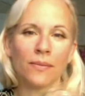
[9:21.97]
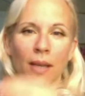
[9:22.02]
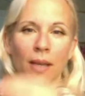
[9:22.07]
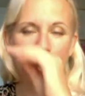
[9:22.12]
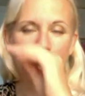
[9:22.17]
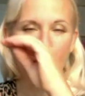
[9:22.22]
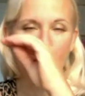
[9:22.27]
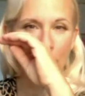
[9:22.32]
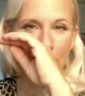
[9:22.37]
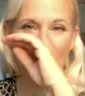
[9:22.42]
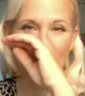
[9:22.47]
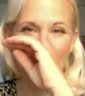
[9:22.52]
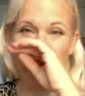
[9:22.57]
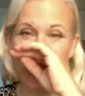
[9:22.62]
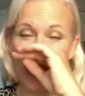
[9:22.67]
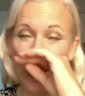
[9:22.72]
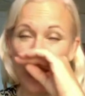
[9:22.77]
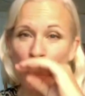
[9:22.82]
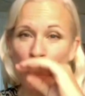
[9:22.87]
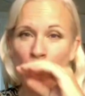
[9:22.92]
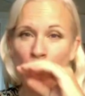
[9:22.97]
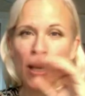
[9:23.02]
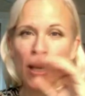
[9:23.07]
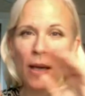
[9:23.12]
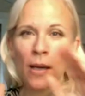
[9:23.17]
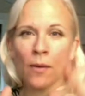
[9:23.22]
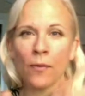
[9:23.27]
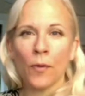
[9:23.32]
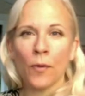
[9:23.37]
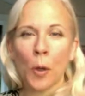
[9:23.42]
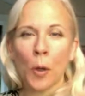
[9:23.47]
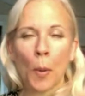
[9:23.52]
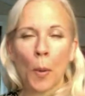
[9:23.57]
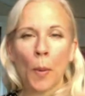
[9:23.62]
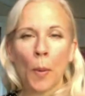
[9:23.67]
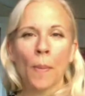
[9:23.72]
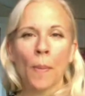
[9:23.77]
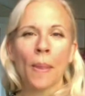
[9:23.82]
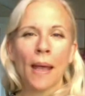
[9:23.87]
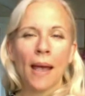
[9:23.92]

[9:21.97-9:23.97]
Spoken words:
And I know many of you